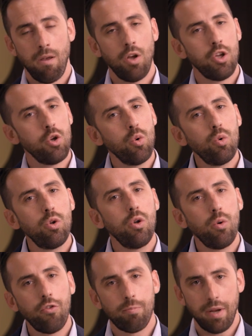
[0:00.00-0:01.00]
you
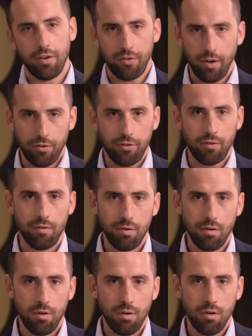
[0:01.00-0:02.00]
lose business.
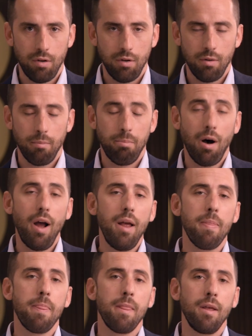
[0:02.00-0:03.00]

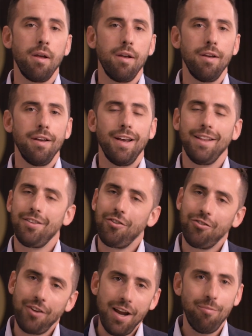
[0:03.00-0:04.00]
But at the
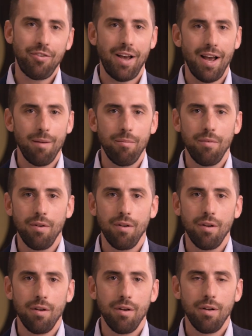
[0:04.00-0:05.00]
same time,
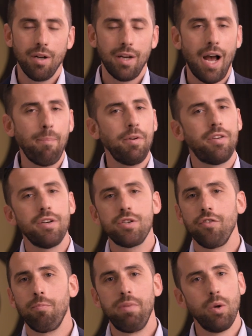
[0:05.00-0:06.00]

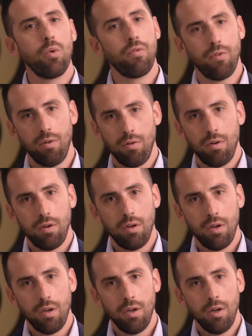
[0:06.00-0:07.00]
competition's beautiful
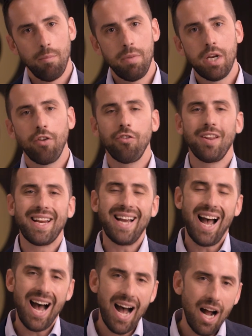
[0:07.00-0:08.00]
because of the
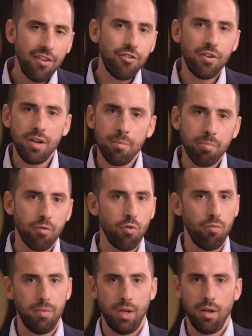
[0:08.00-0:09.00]
constant
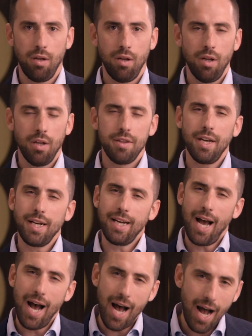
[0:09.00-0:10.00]
improvement, the
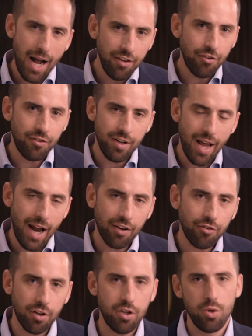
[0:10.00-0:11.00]
constant
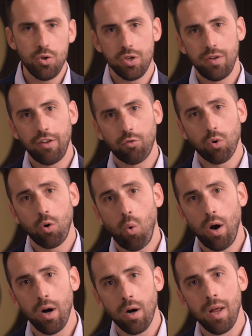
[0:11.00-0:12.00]
execution that's
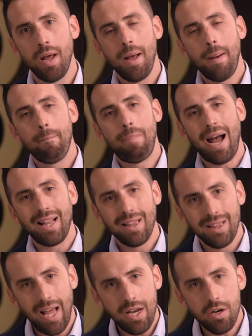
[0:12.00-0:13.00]
required by
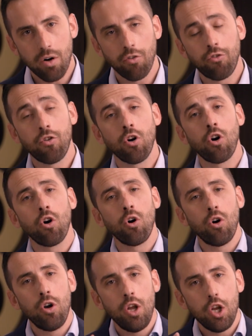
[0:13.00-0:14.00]
lenders to
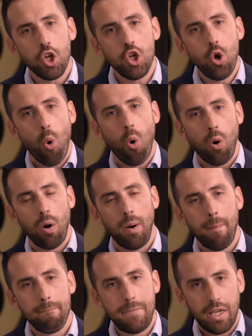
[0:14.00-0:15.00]
earn your
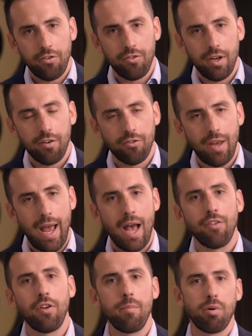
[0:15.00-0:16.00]
business
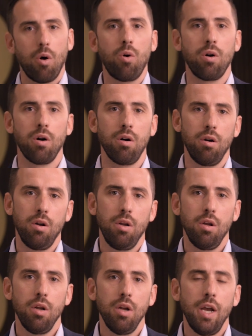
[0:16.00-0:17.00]
as a broker.
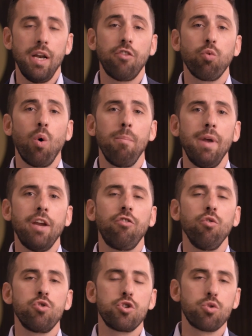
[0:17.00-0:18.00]
And it's what makes
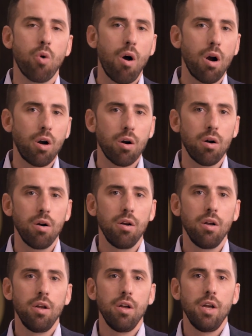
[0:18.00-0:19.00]
you stronger
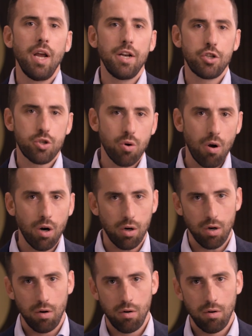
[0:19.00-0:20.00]
and
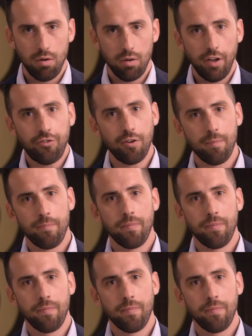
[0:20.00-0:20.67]
stronger. Listen,